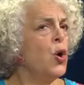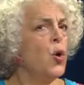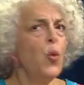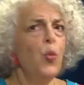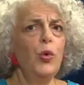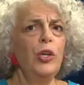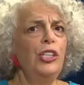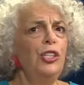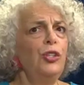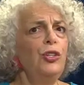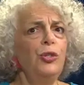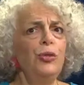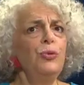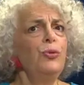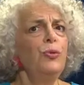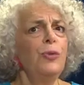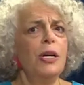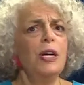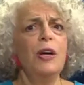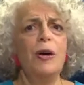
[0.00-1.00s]
when
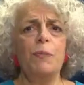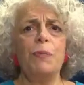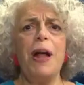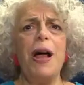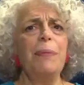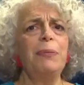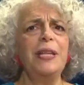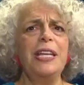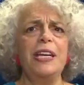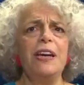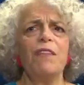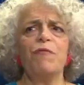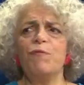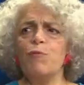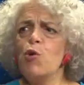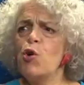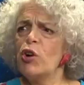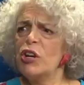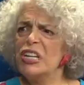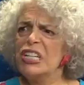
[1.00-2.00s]
you probably have
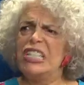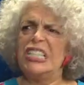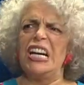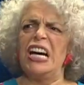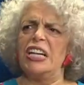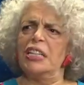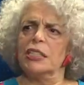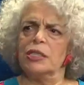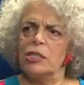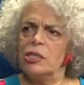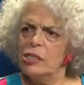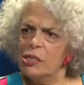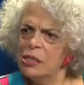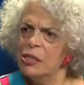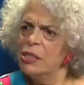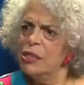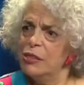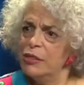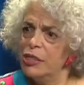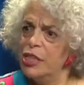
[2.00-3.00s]
more guts
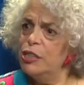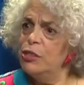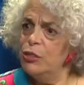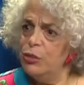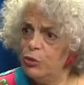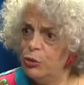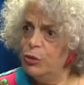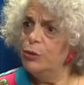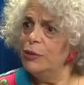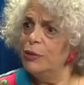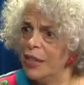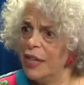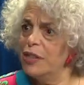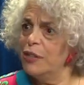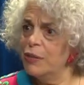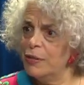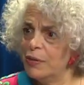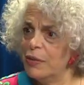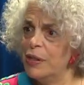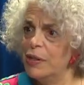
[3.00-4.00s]
than you do
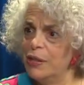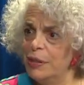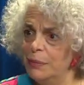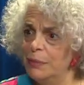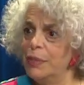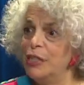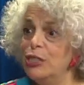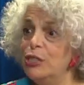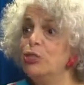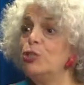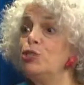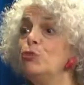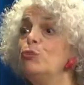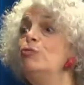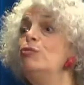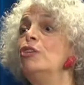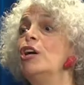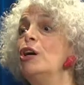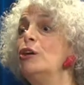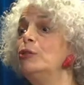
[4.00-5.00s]
later on because mm -hmm. you
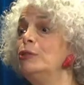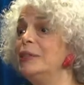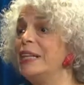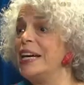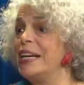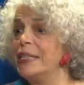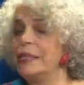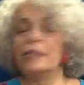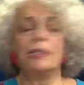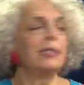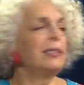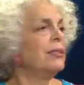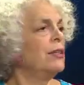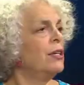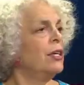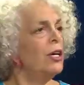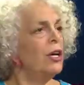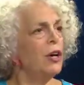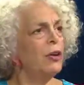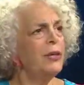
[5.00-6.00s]
know less,
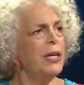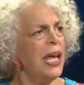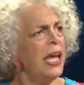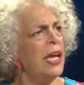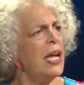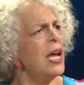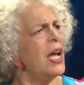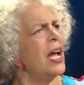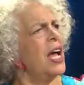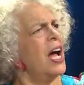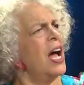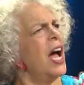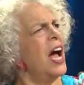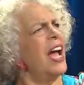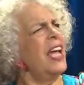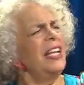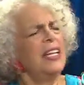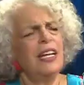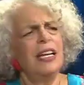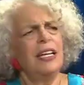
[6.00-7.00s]
okay? I,